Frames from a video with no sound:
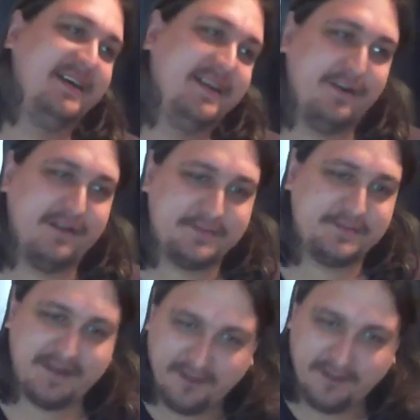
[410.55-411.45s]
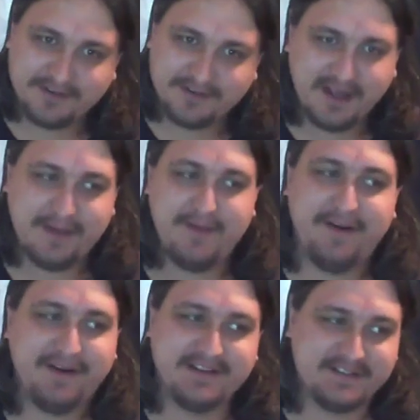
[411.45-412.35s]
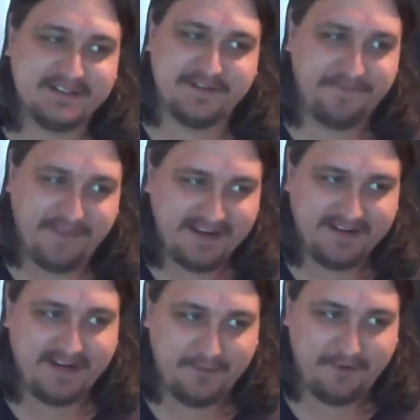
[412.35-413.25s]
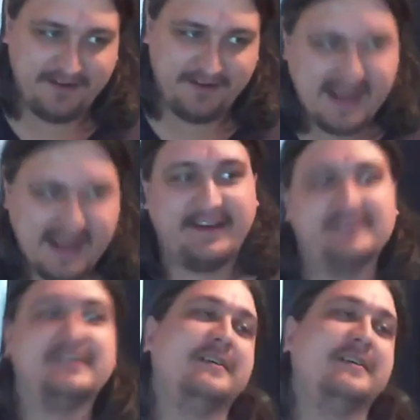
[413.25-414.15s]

You know, it's been a long time. America doesn't defend anymore; it attacks.